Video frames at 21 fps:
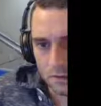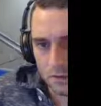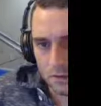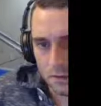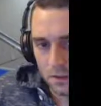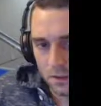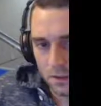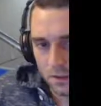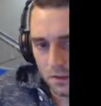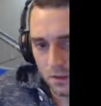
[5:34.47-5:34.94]

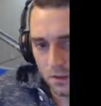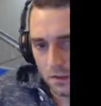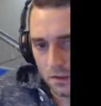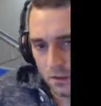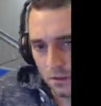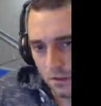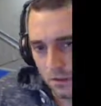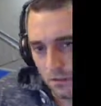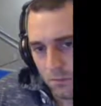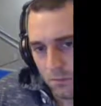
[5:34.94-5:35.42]
like
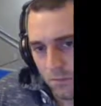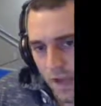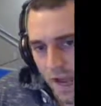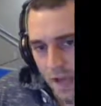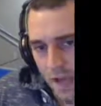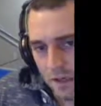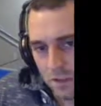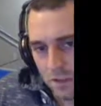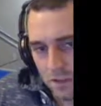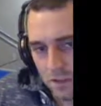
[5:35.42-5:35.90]
the
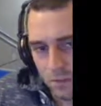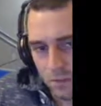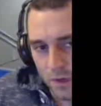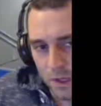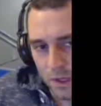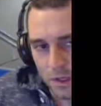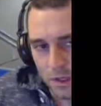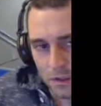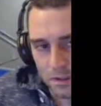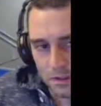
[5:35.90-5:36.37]
baddish
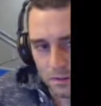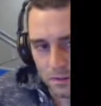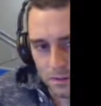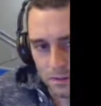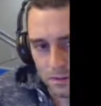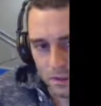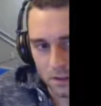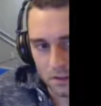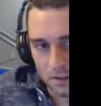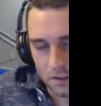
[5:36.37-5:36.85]
regs are
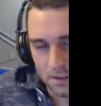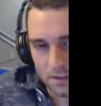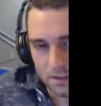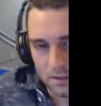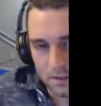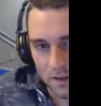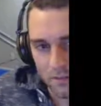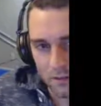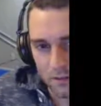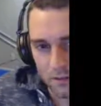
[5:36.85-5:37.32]
like in the
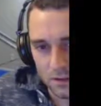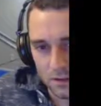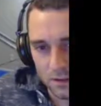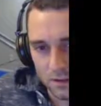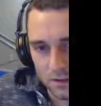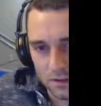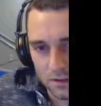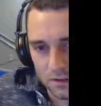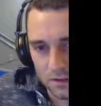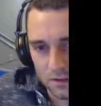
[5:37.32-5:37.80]

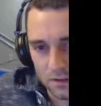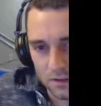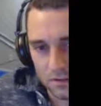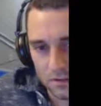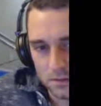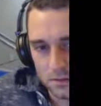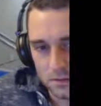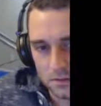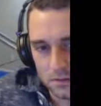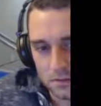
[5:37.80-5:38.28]
70s.
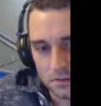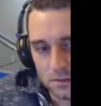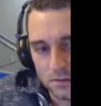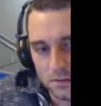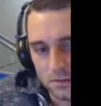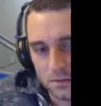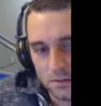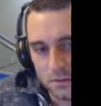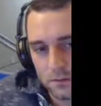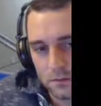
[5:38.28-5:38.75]

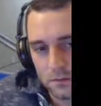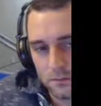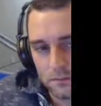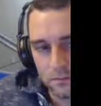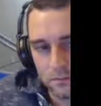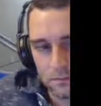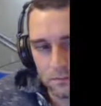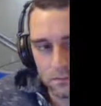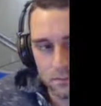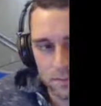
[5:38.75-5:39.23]

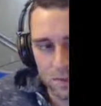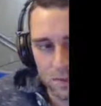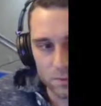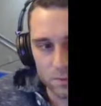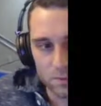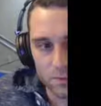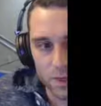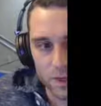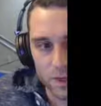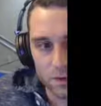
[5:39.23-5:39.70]
The
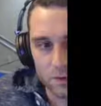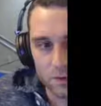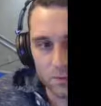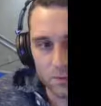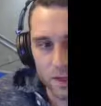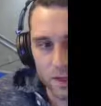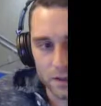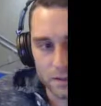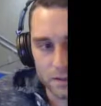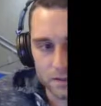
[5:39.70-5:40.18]
better
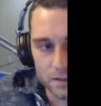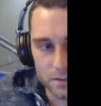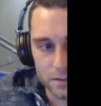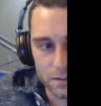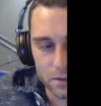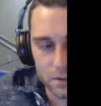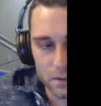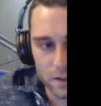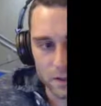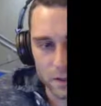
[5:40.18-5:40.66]
regs are
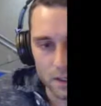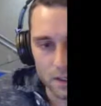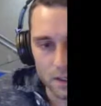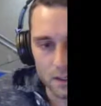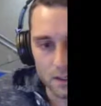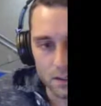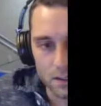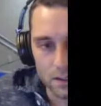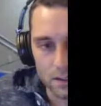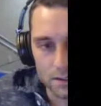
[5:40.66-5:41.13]
in the
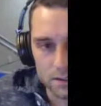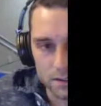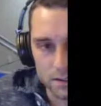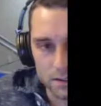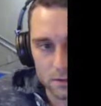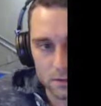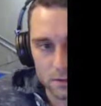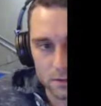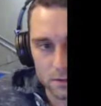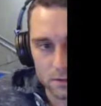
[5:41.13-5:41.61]
80s, and
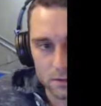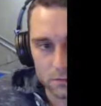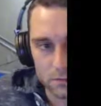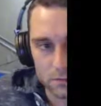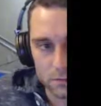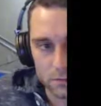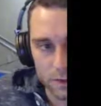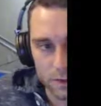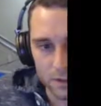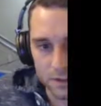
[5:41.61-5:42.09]
the good
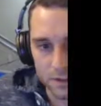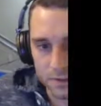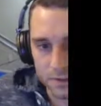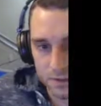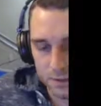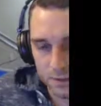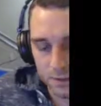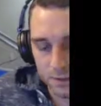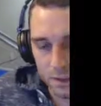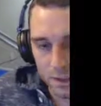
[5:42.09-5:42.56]
players are
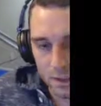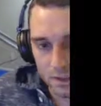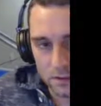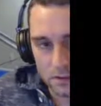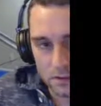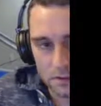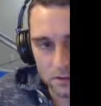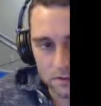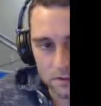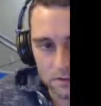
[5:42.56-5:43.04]
in the
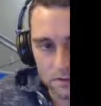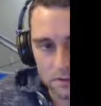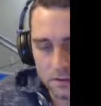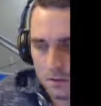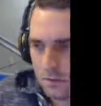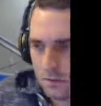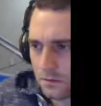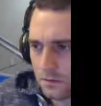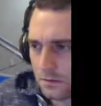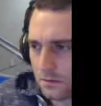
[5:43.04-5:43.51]
90s.
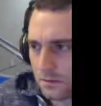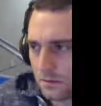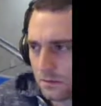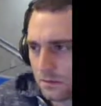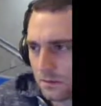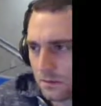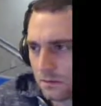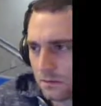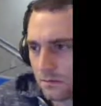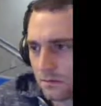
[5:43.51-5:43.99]

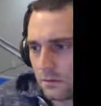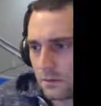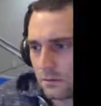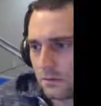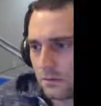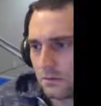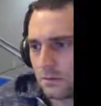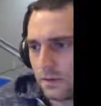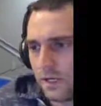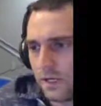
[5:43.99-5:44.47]

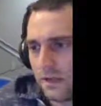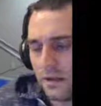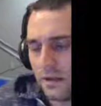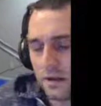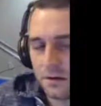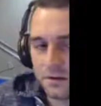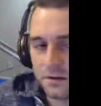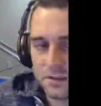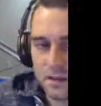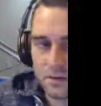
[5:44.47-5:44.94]
Anything
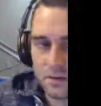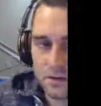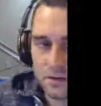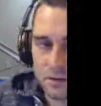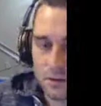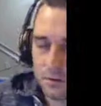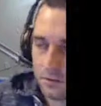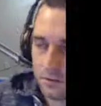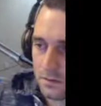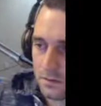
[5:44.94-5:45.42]
under 70 though is